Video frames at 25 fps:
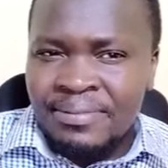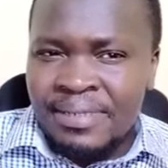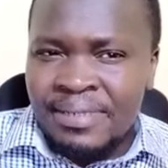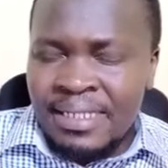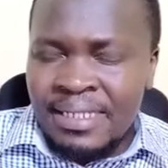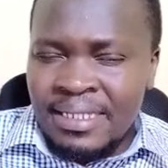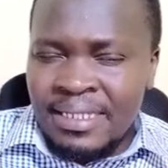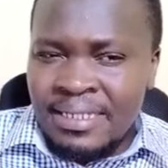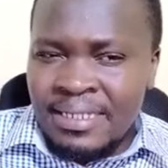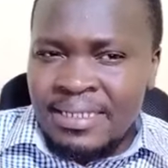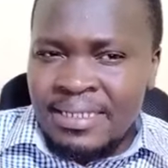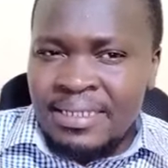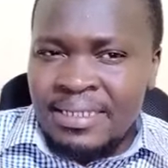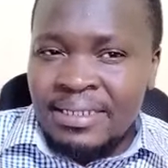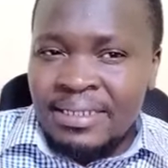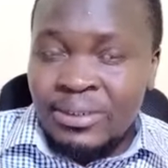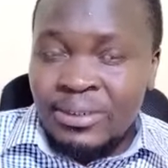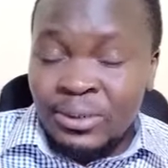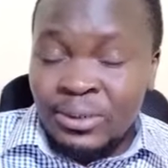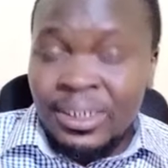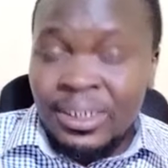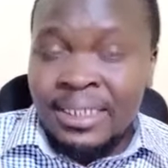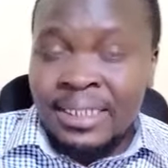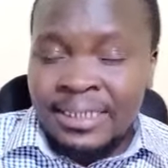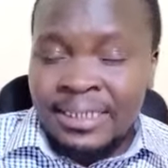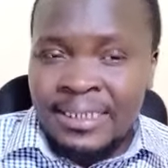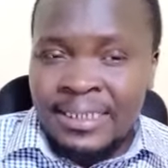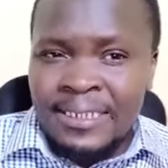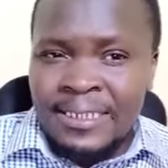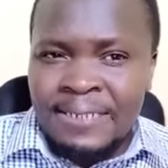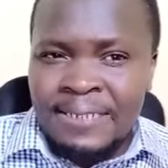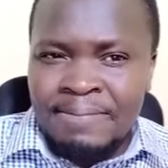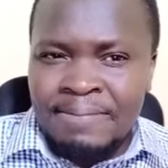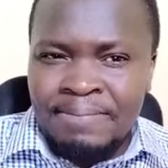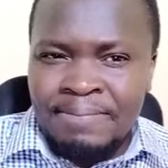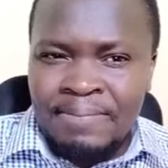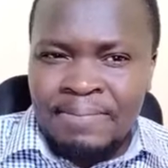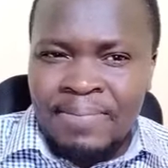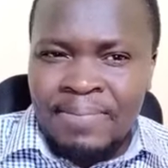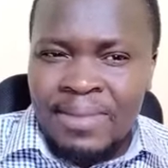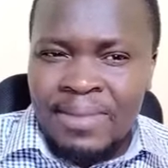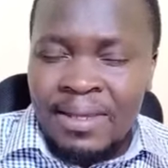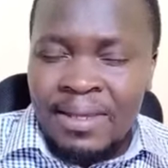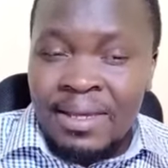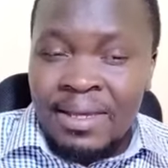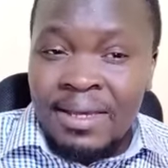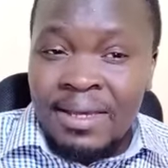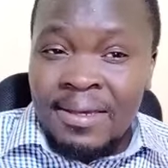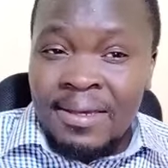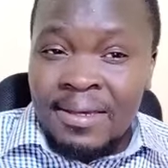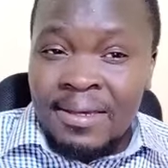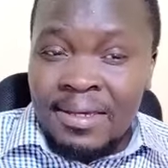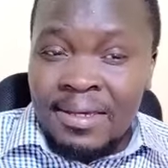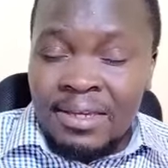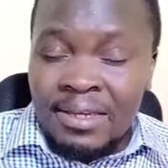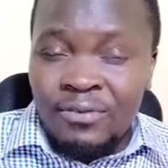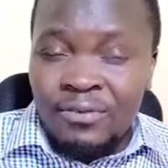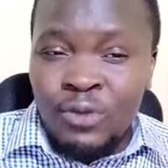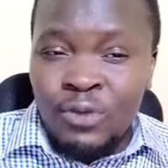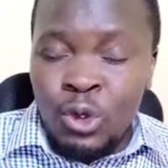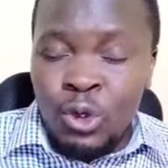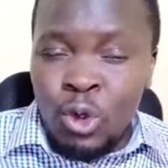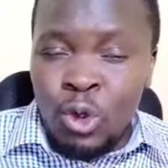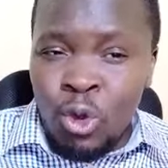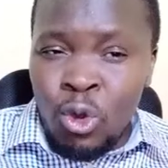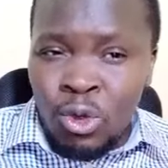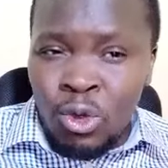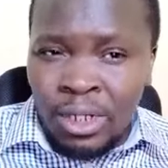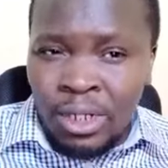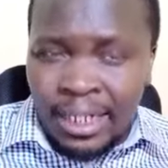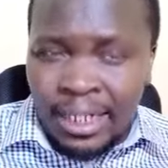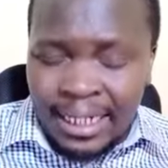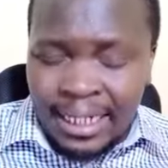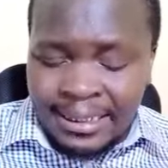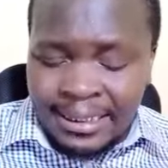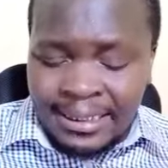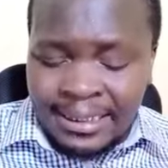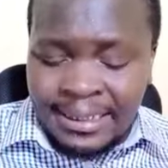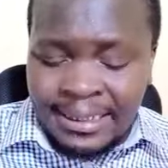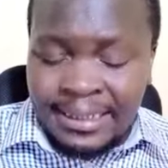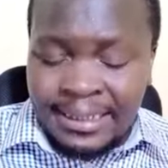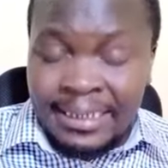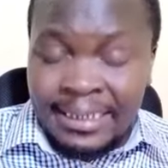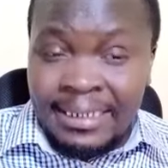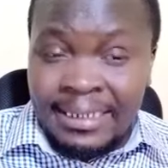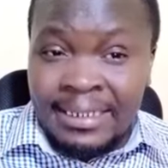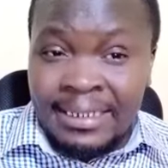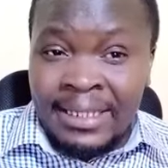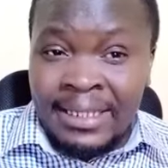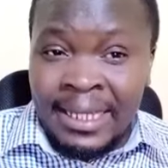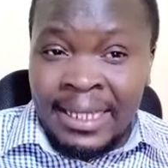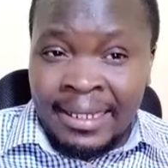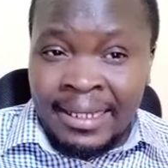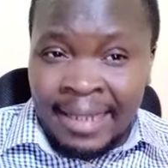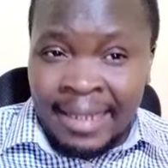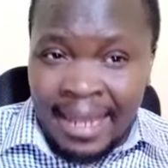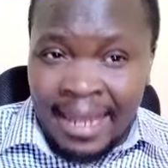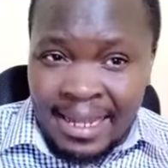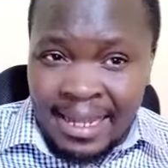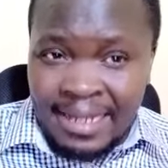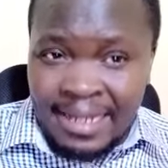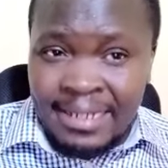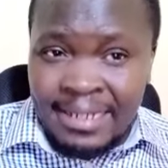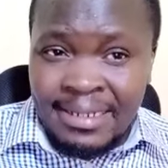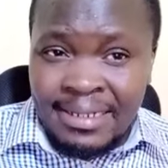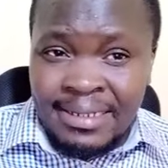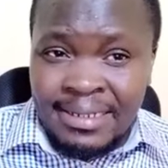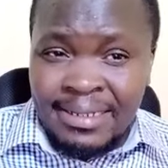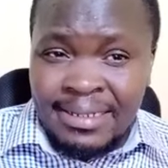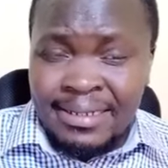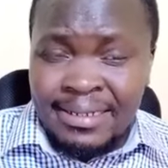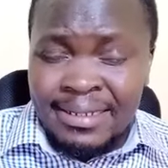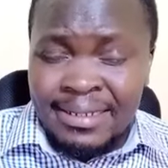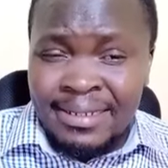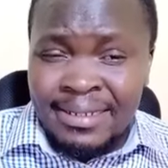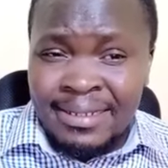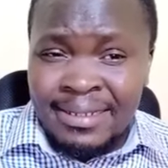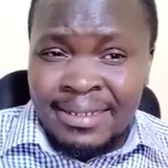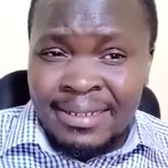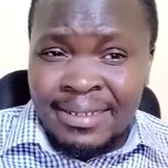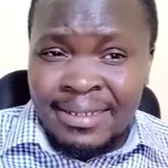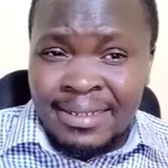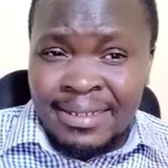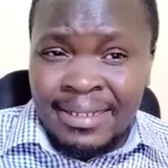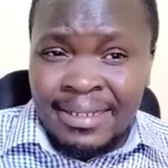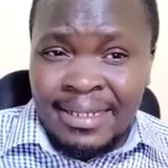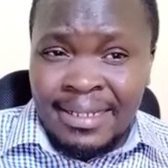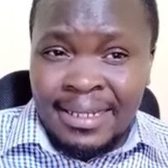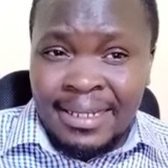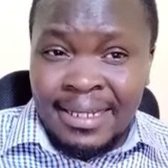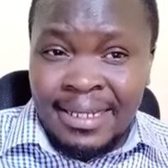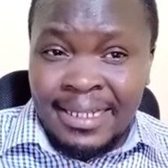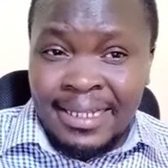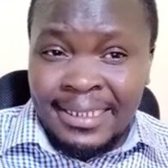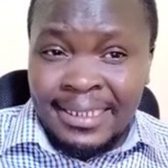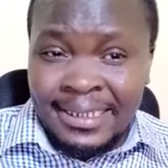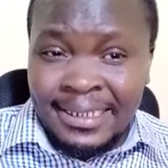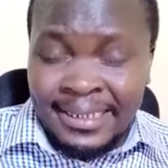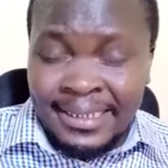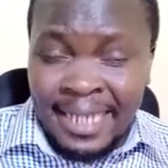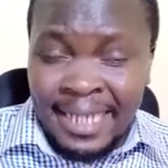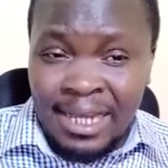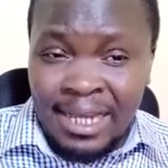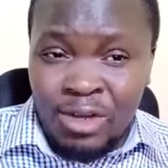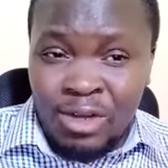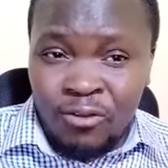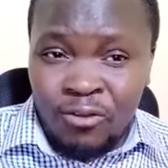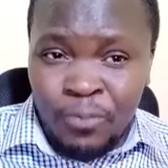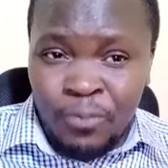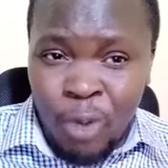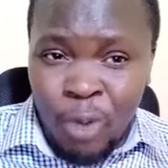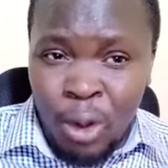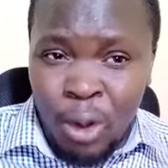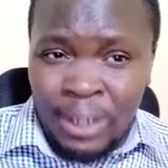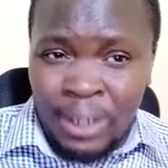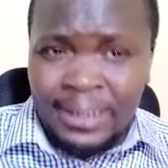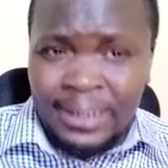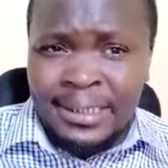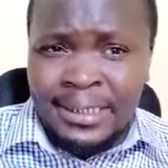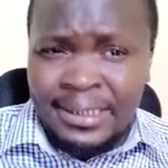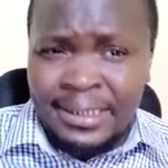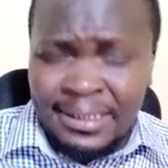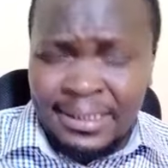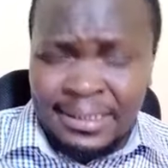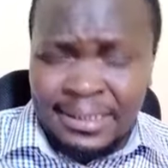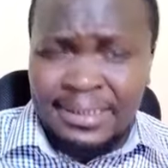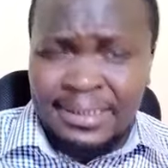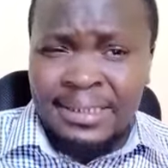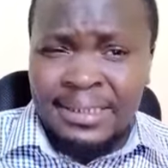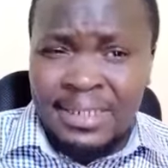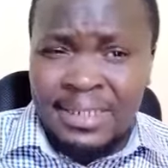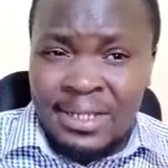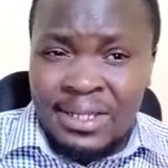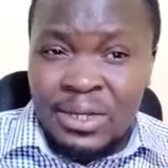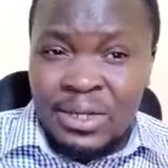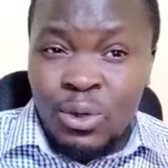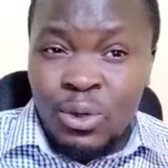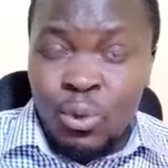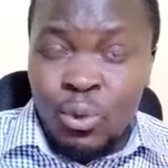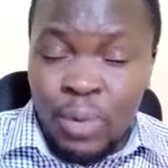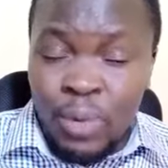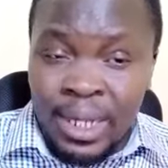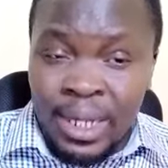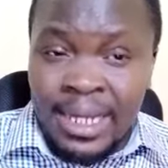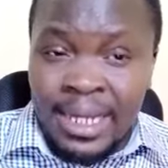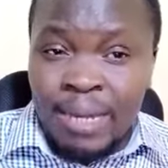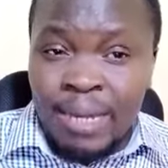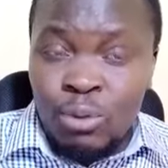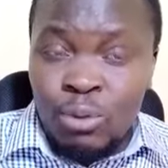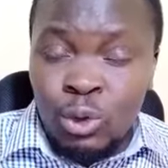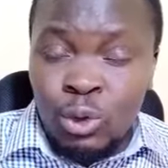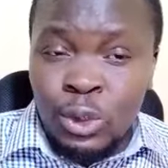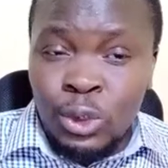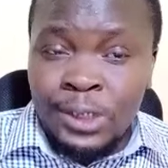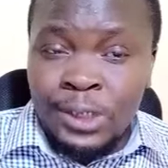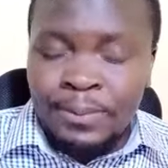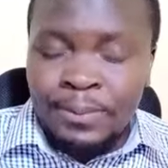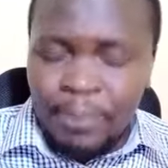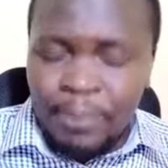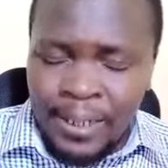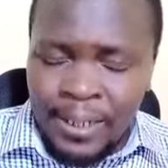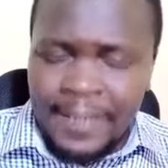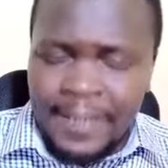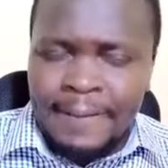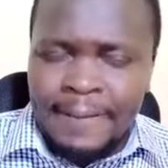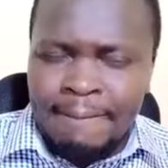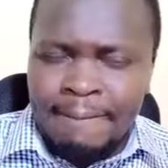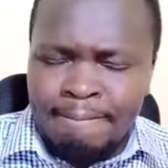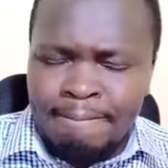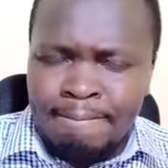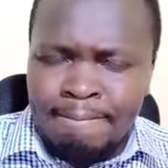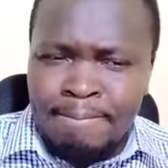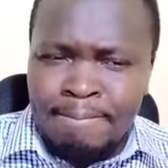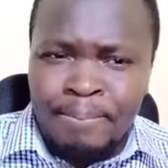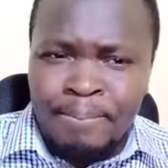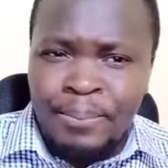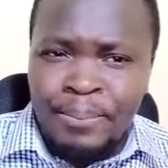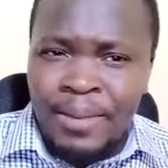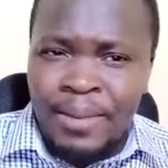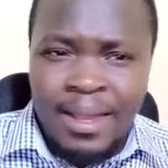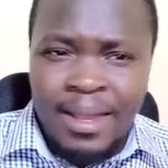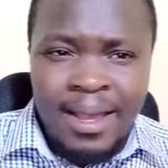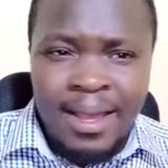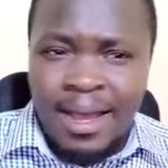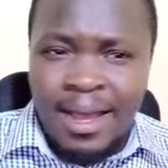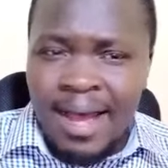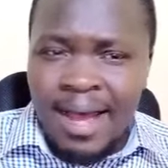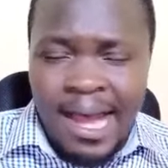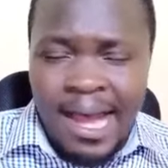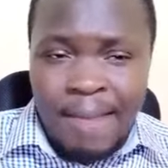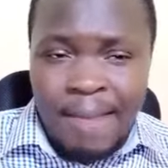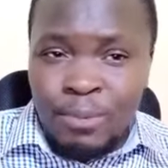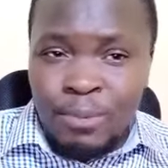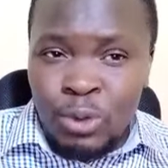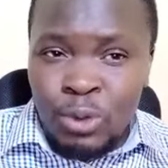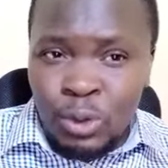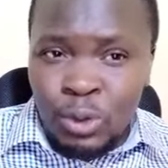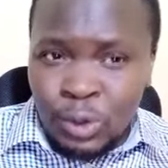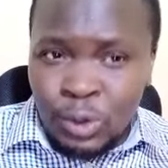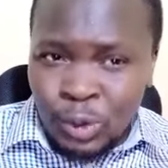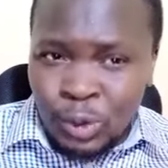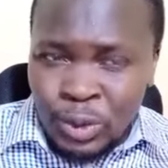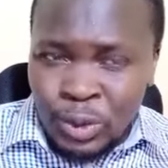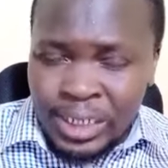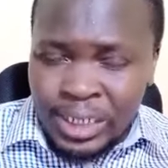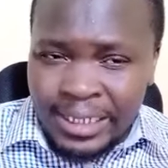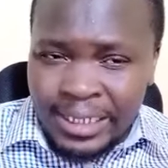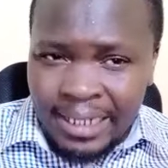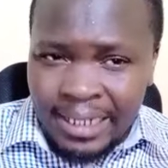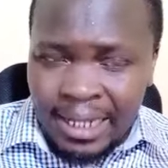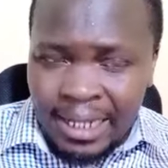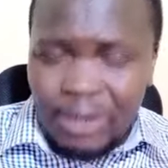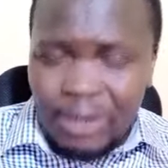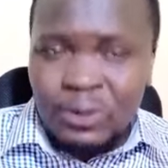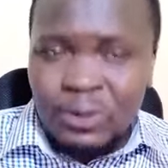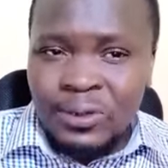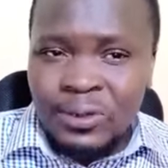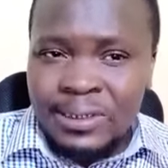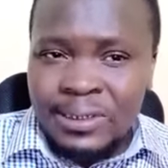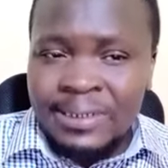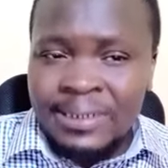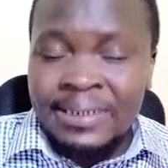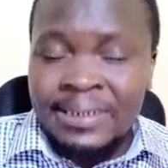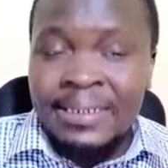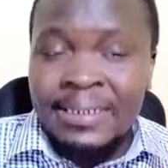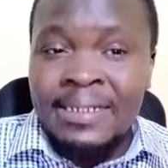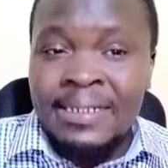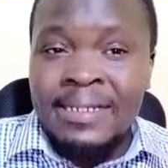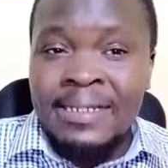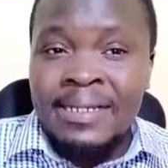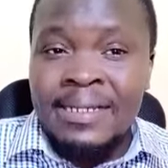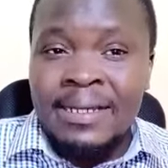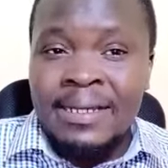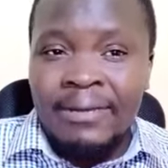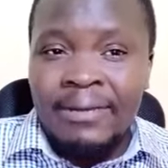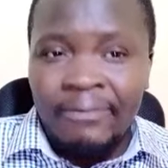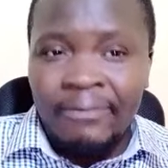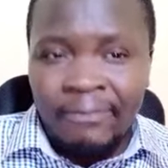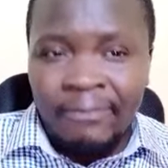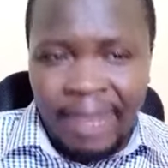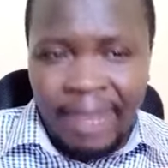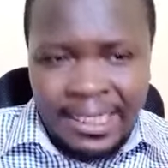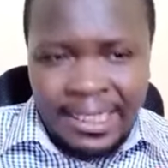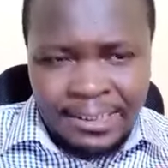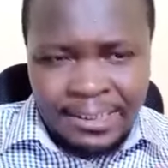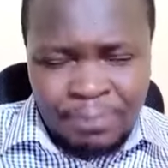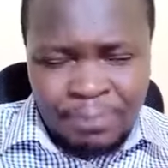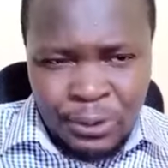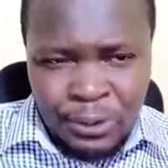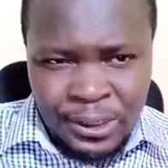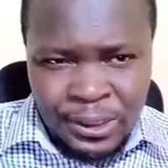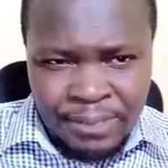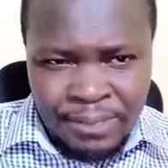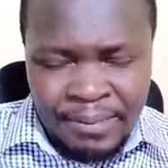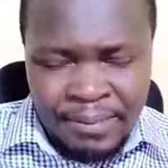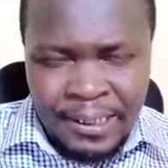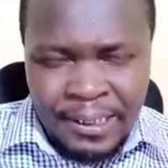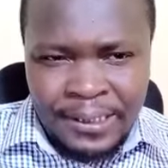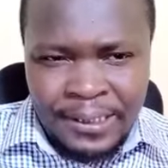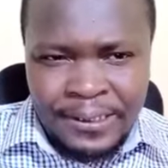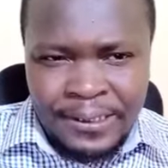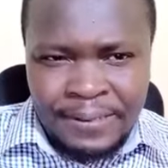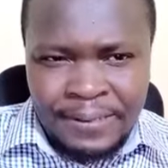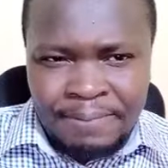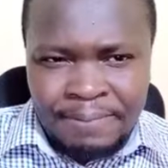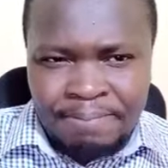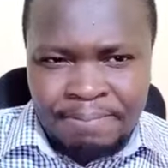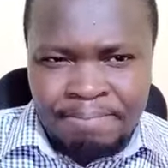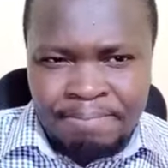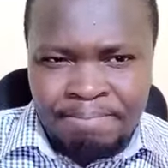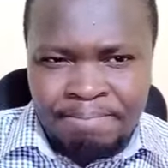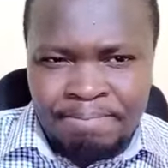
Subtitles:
Yeah, to succeed him. If you look at the kind and style of politics William Ruto is playing, I'm not ruling out that possibility.